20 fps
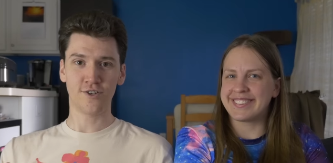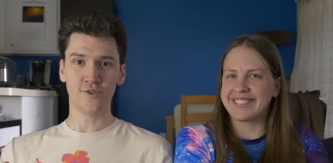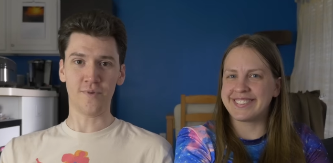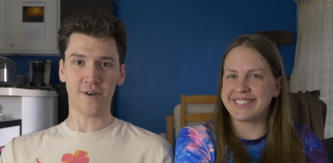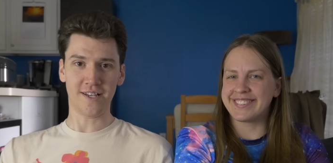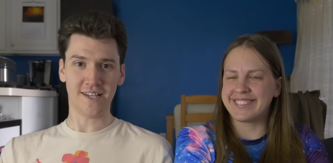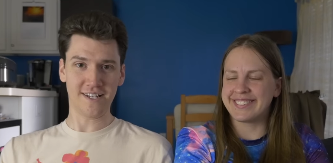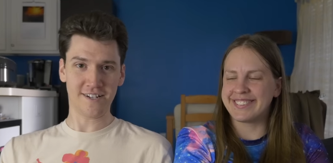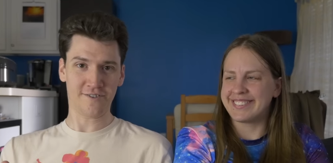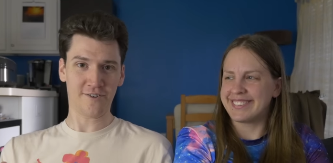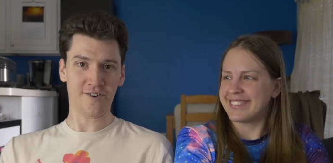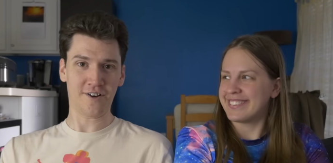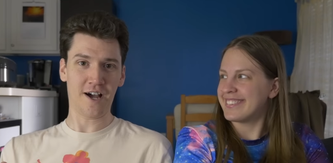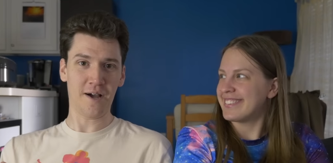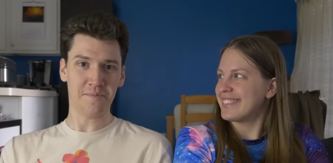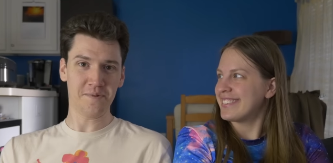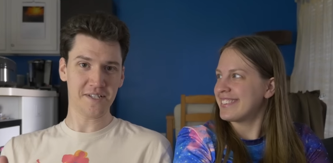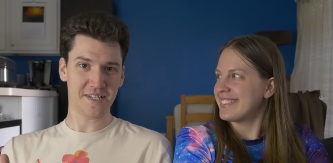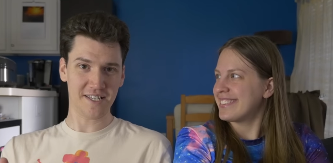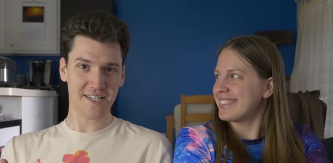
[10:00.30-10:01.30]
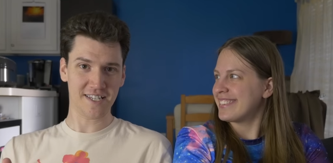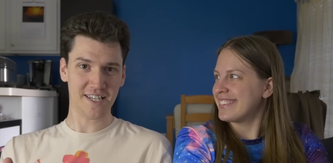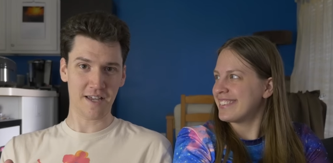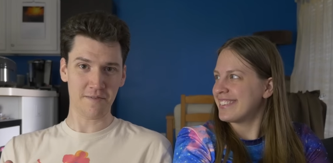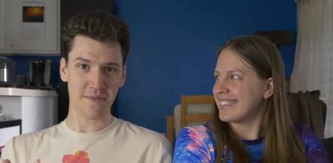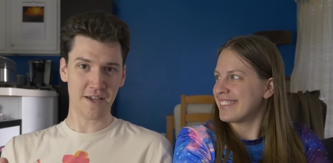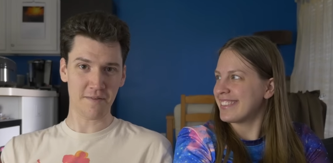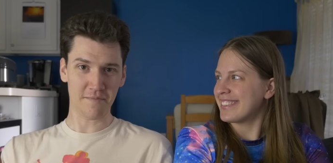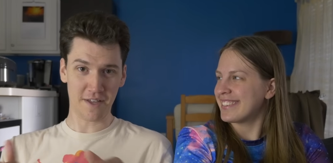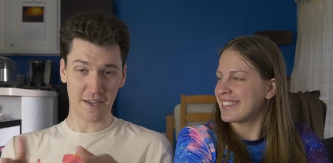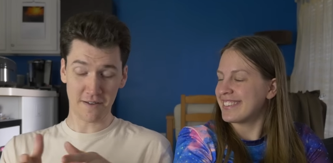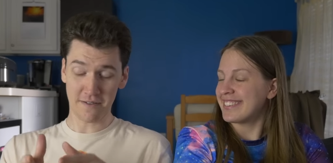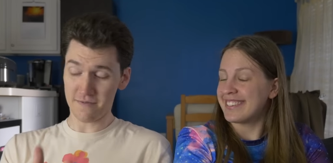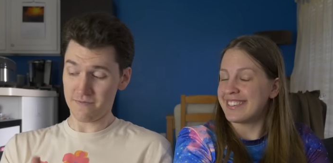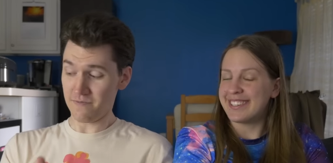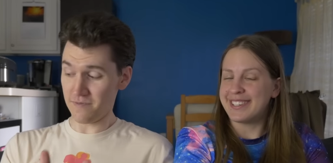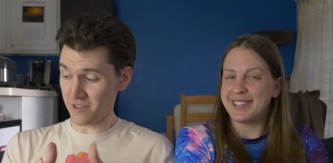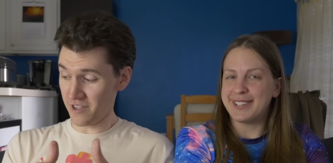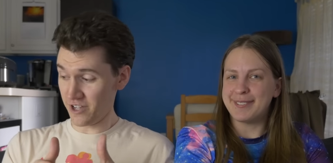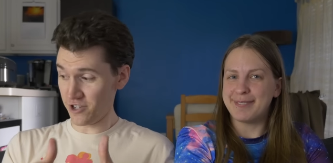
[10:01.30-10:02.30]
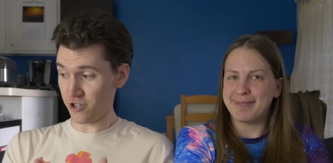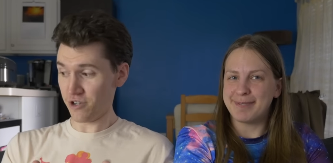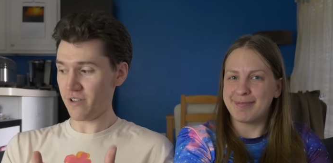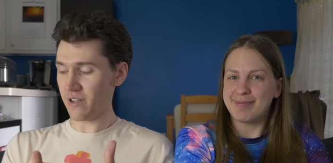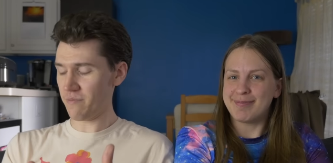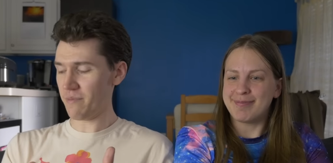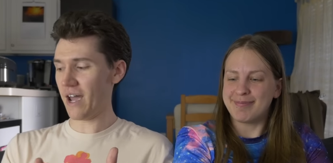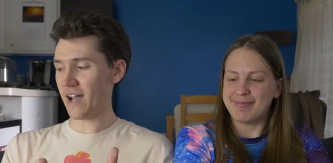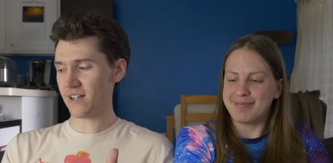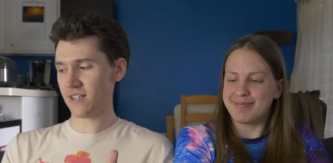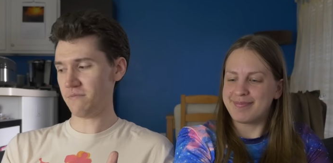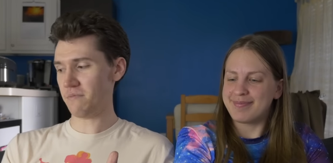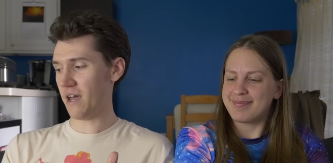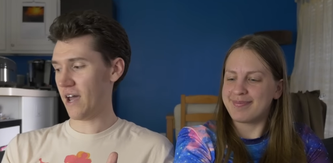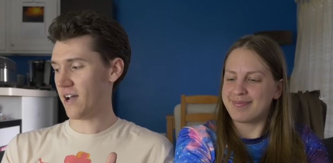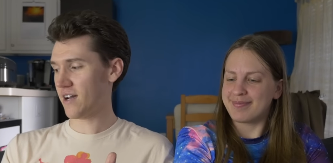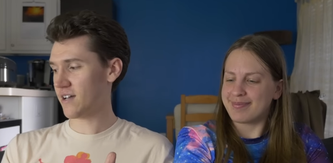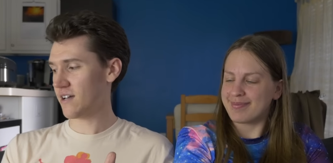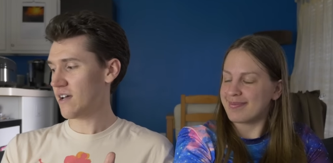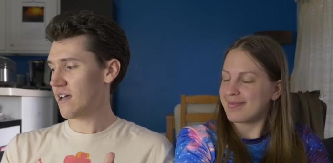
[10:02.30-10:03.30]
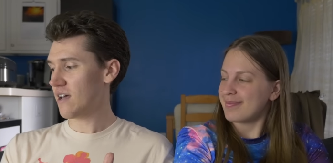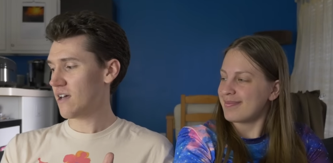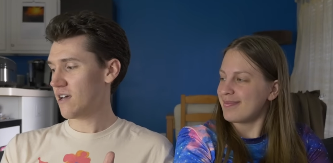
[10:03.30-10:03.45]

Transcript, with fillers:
Speaker 1: two identical copies of the same game, like literally back to back.